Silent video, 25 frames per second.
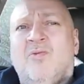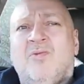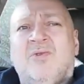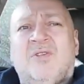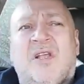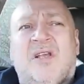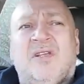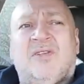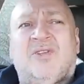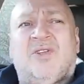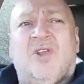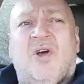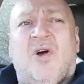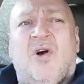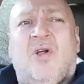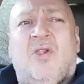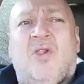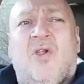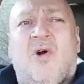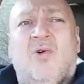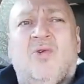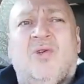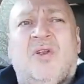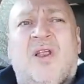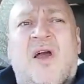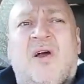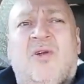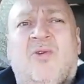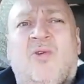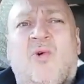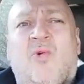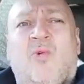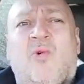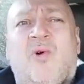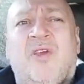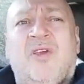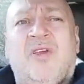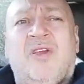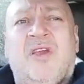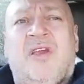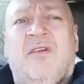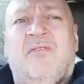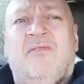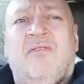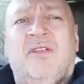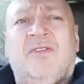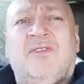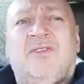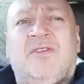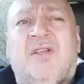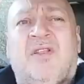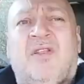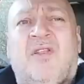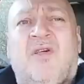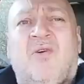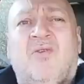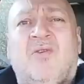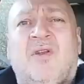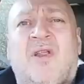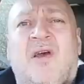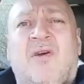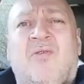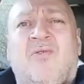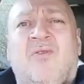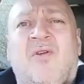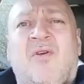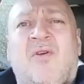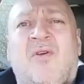Was that start of lockdown or were you a year into lockdown?